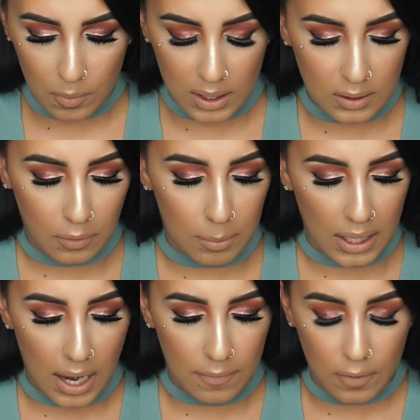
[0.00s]
was from
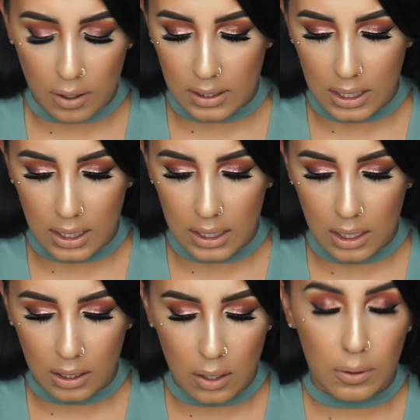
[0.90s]
Kat Von D,
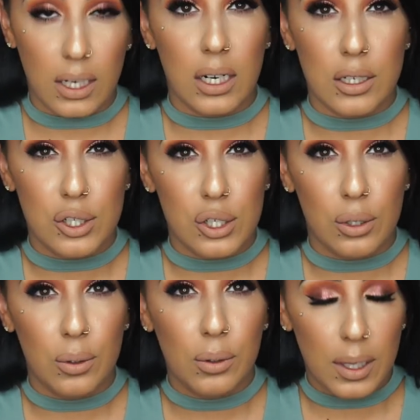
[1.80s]
the Lolita
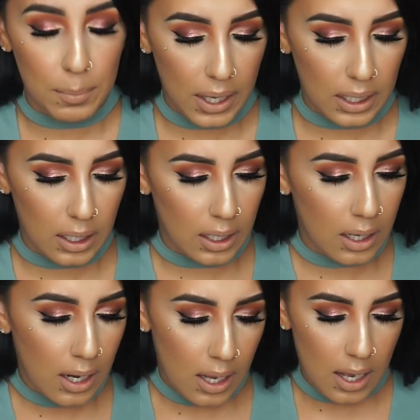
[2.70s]
2 lip liner.
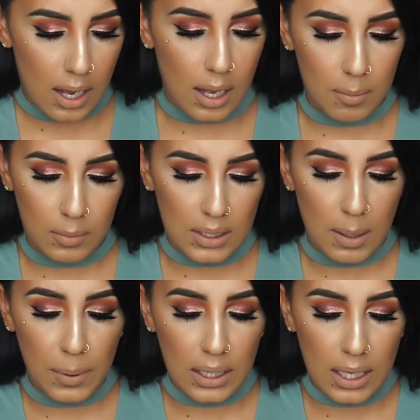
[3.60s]
Um,
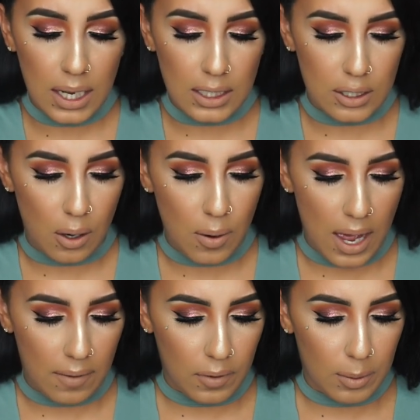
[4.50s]
typically, I don't
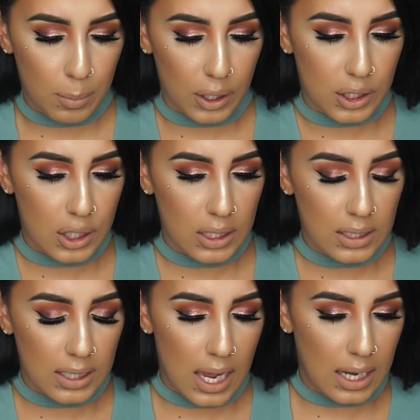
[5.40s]
ever
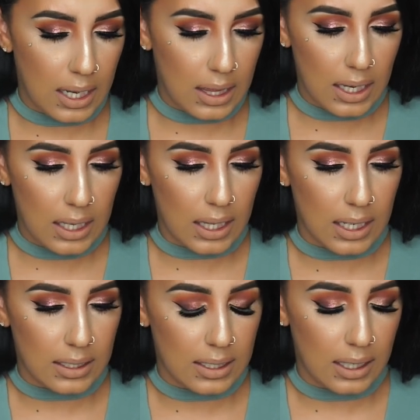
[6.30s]
purchase anything
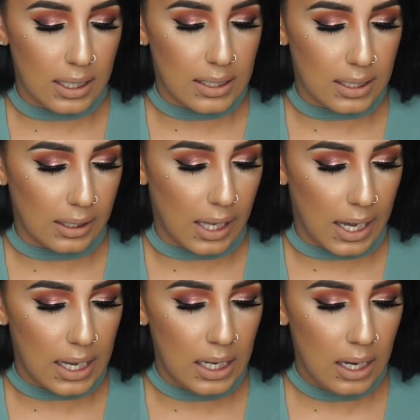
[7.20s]
that's this
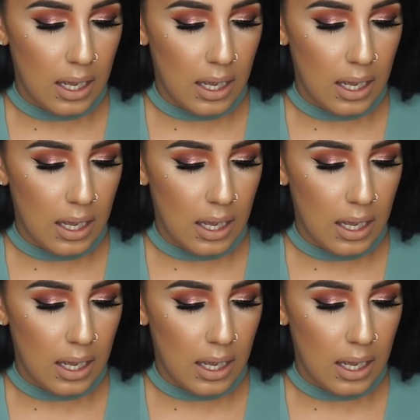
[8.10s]
light,